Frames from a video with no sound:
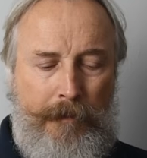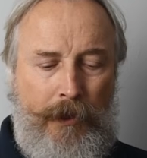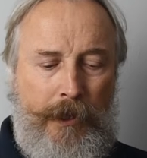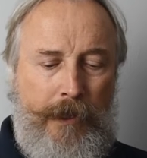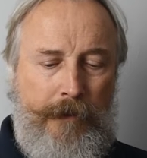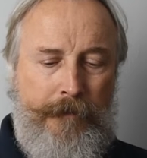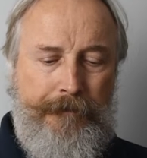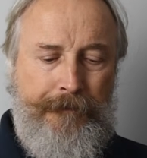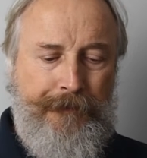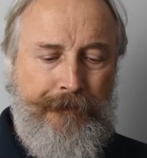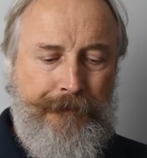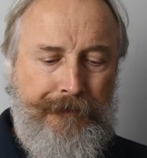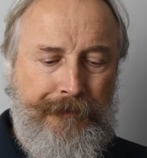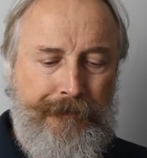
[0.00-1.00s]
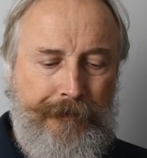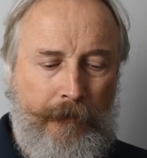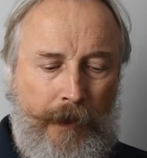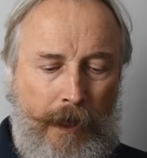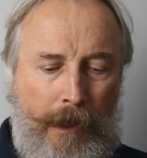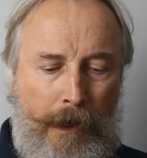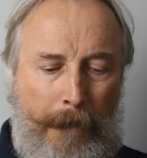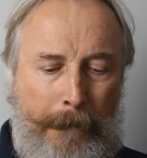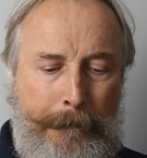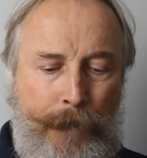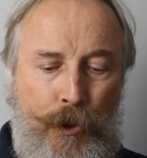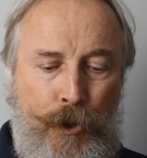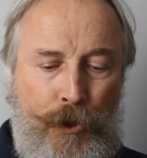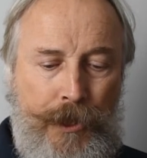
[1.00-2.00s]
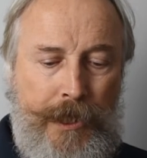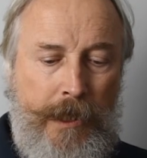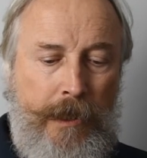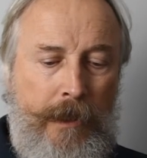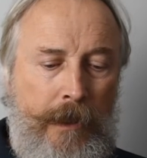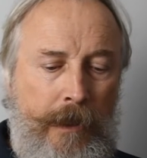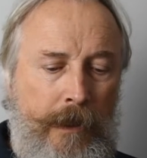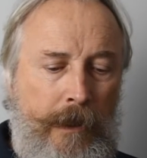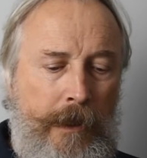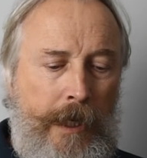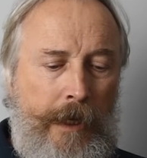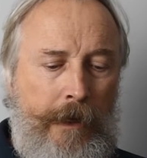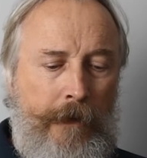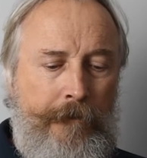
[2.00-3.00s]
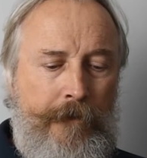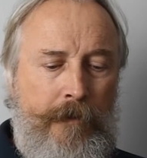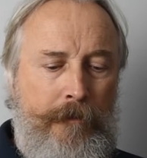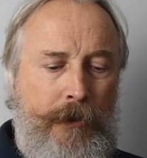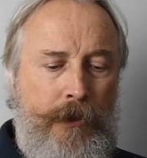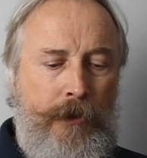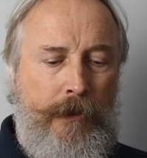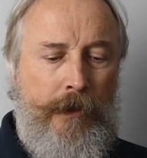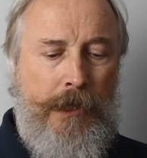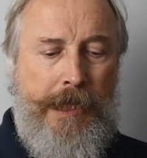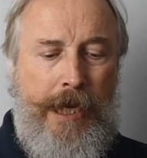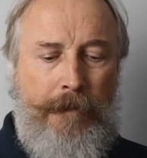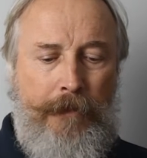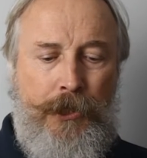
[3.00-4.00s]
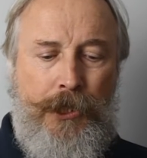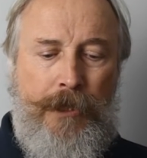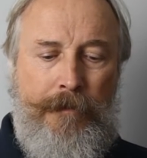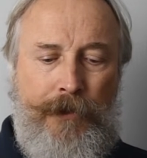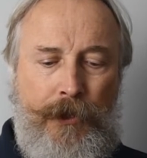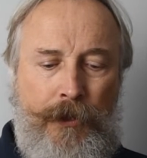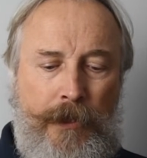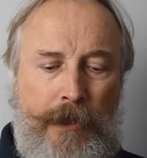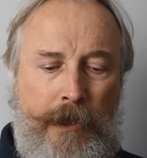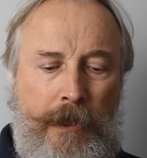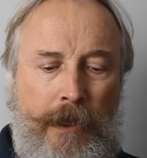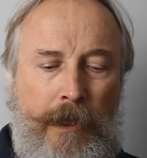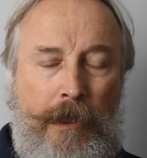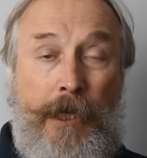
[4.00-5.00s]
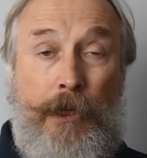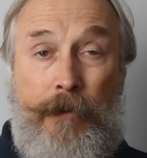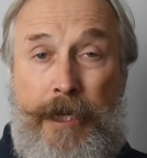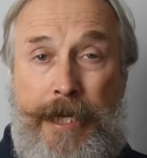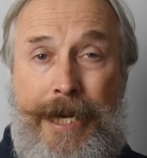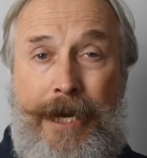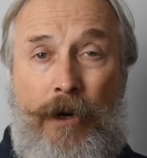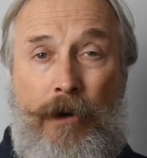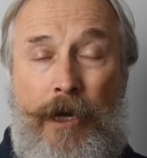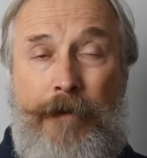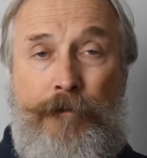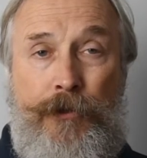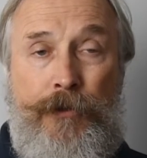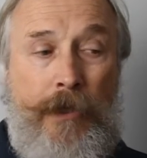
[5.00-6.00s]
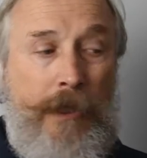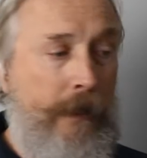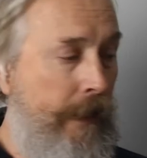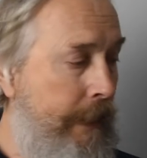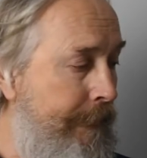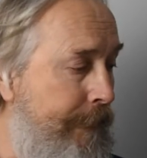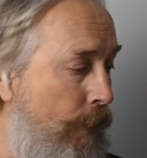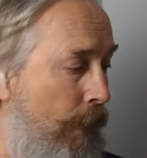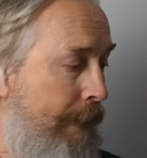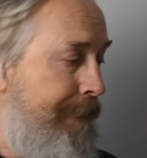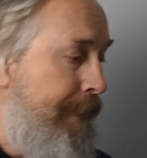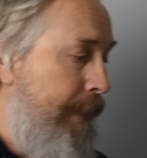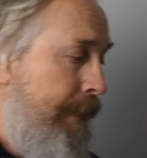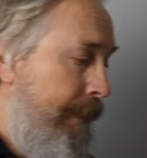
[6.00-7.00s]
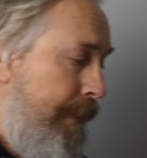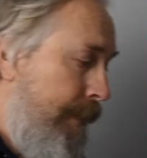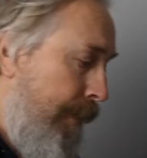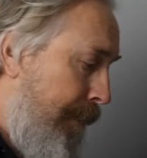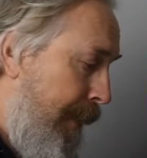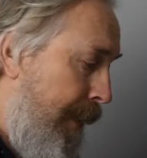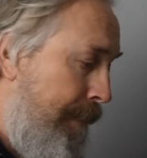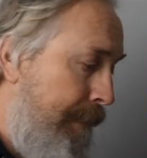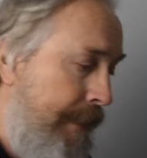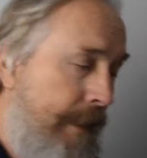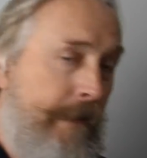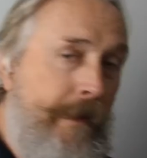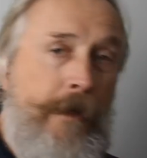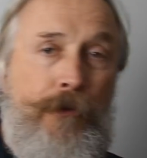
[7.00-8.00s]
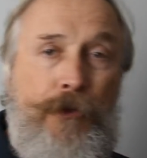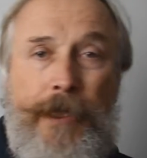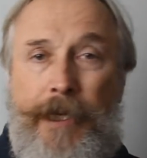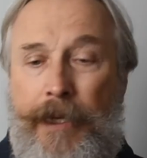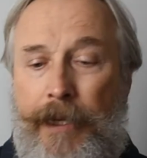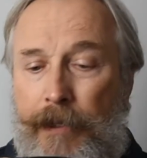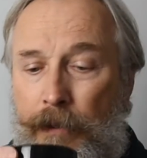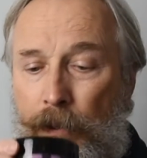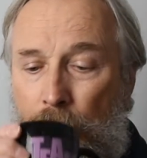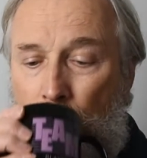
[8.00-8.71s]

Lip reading: book. Mood, have the mood, establish the mood. Like right now, I've drunk a lot of coffee. I keep drinking it,